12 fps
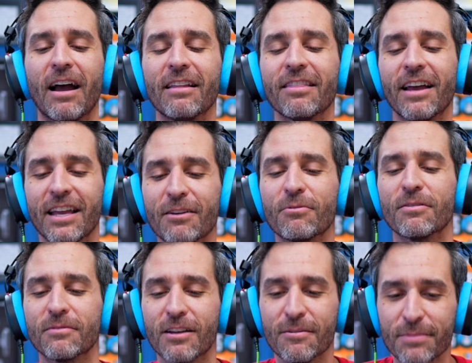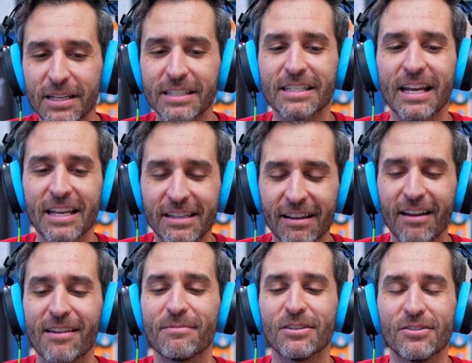I like it when companies take
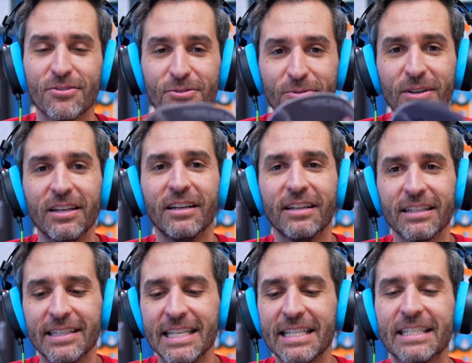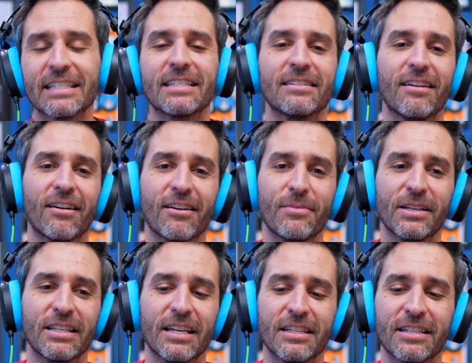time to do decent
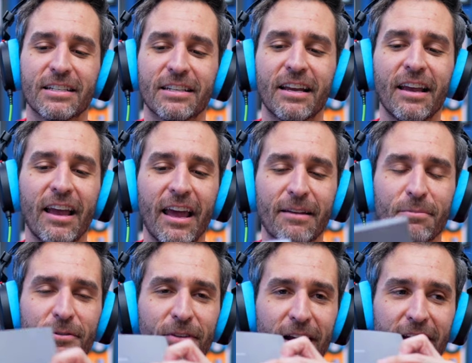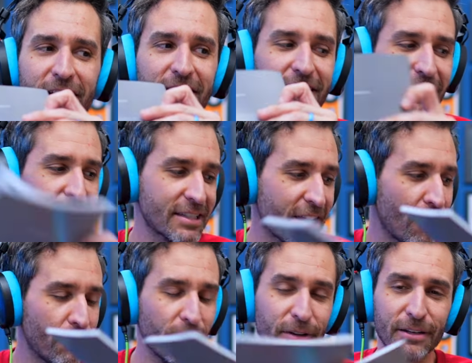documentation and provide lots of
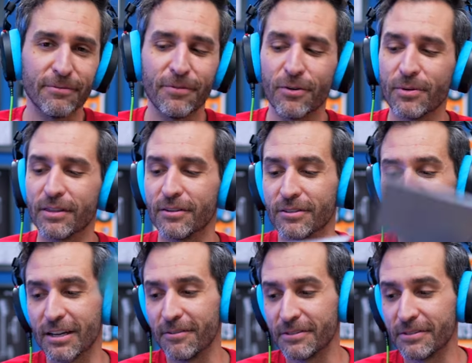helpful info with their stuff.